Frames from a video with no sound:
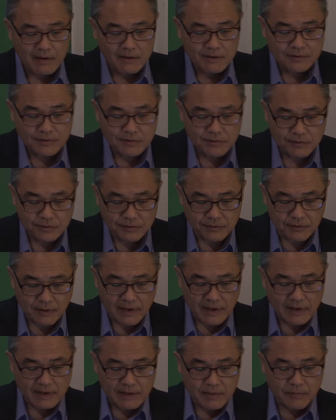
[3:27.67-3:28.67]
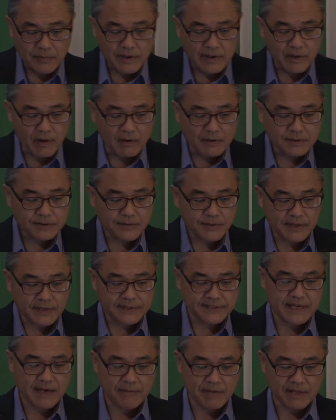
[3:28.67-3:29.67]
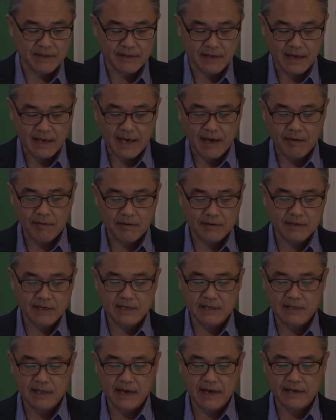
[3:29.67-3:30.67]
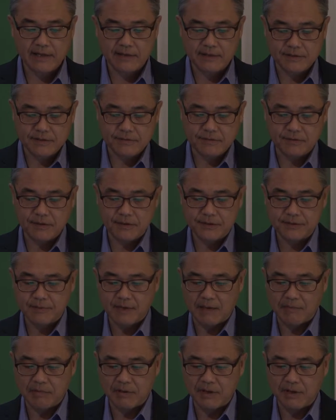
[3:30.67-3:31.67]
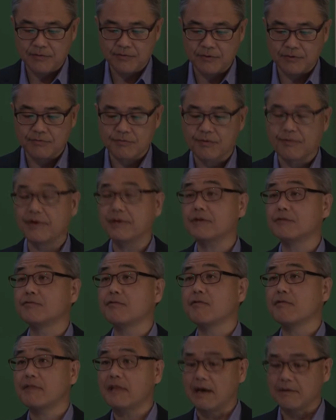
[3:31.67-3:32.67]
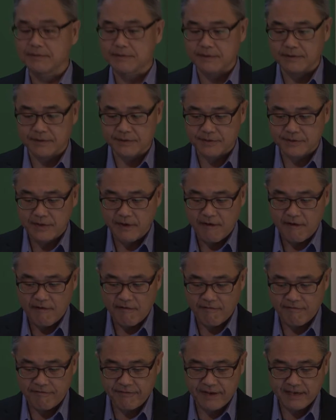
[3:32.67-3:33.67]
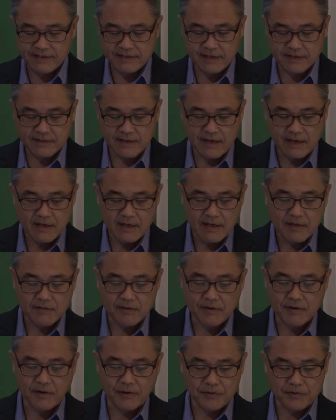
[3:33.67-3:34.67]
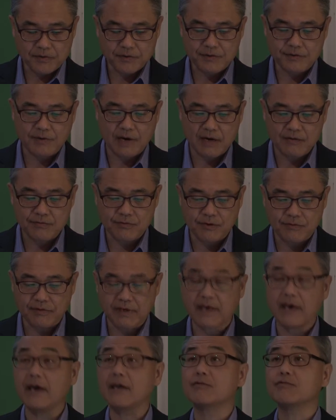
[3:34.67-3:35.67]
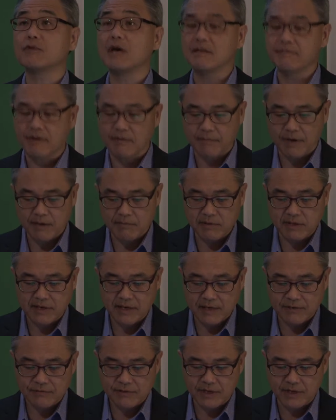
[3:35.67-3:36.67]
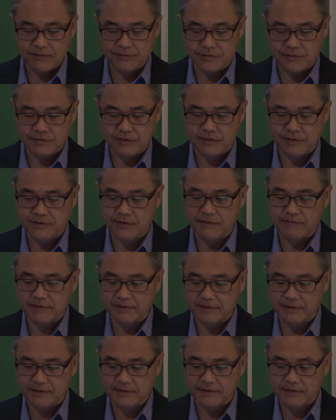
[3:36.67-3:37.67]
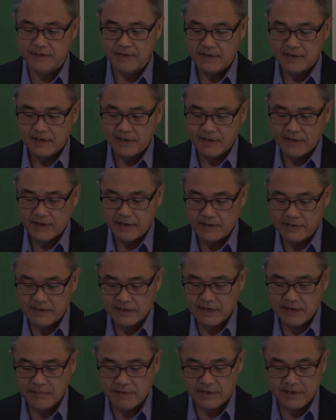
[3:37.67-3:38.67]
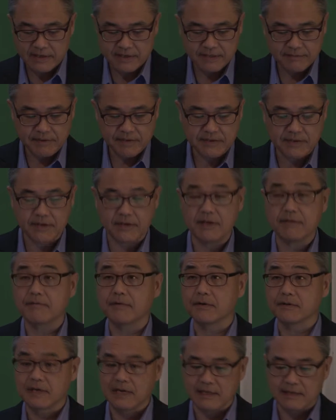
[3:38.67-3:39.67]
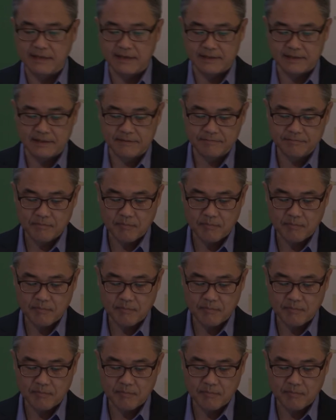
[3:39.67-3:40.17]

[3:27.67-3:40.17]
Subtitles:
So two, and we also examined how the decline in the students' population during the 2000s affected the cost structure of K-12 public education services and economic activity in Rhode Island.